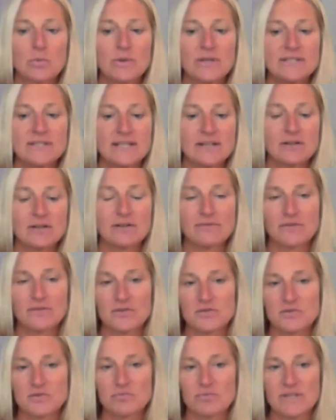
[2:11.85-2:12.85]
we did her
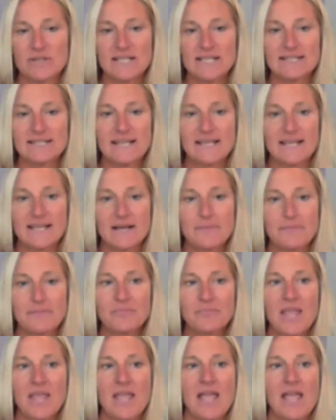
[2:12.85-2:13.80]
first re-exam.